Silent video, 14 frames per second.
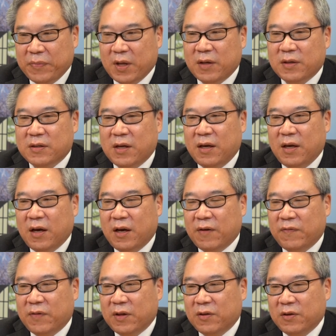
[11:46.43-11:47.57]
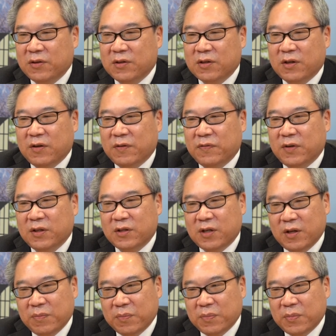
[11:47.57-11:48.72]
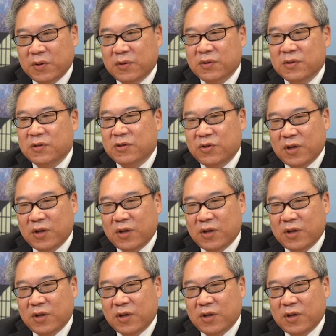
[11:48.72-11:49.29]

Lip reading: and they have a lot of temples,